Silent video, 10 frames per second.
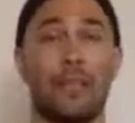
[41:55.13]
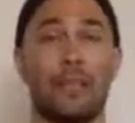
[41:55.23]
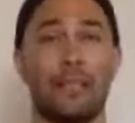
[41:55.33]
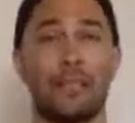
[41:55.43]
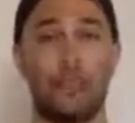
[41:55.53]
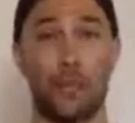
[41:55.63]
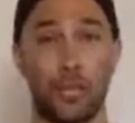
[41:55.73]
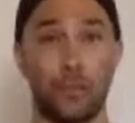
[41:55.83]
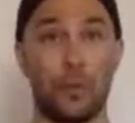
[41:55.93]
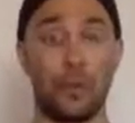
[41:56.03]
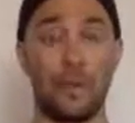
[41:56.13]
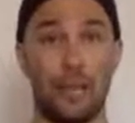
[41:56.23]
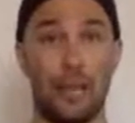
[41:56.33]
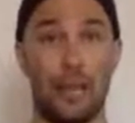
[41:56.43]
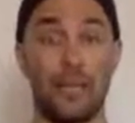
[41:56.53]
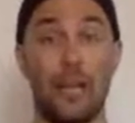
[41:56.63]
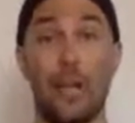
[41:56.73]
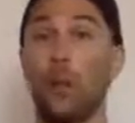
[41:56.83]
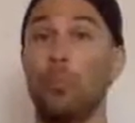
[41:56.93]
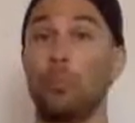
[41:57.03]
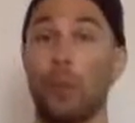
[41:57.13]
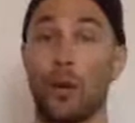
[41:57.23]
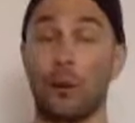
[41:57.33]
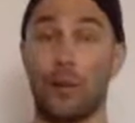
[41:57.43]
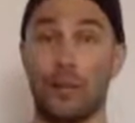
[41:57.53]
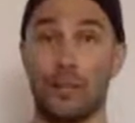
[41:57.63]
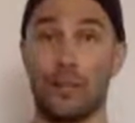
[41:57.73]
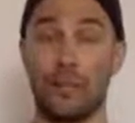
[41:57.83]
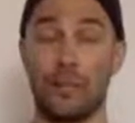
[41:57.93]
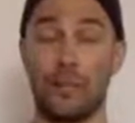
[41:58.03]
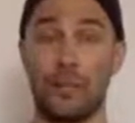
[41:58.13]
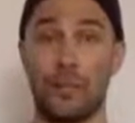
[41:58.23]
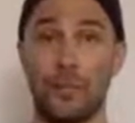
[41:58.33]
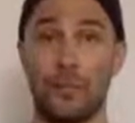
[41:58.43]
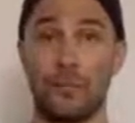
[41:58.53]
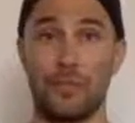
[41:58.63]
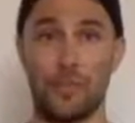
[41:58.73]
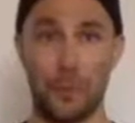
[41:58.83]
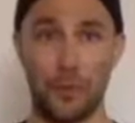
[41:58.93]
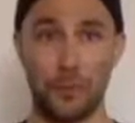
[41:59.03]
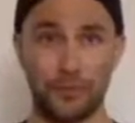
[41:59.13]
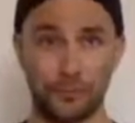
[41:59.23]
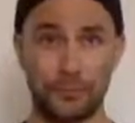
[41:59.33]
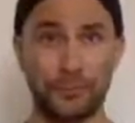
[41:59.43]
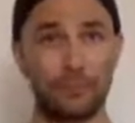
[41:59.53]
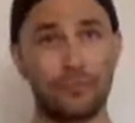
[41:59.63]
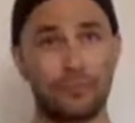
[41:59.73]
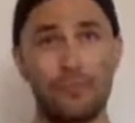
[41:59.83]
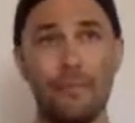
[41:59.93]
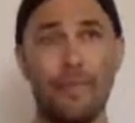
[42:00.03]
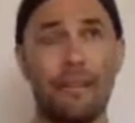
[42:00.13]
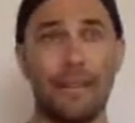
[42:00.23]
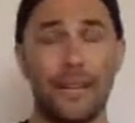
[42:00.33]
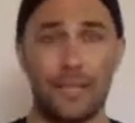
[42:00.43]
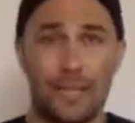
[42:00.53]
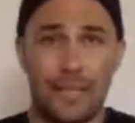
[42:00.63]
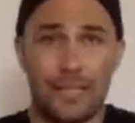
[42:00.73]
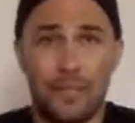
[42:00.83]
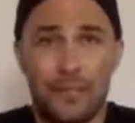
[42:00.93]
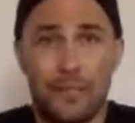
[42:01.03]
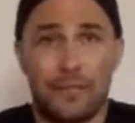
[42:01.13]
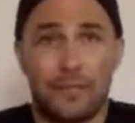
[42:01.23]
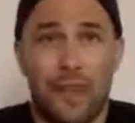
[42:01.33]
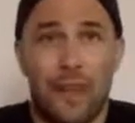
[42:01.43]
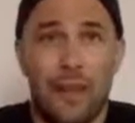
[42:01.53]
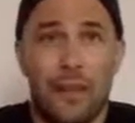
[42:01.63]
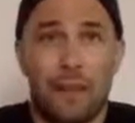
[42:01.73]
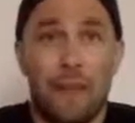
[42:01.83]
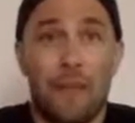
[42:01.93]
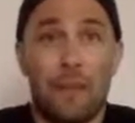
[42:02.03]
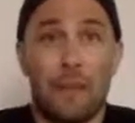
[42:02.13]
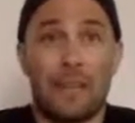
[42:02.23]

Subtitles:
to generate and help our process of elimination. So find a seat. If you've met my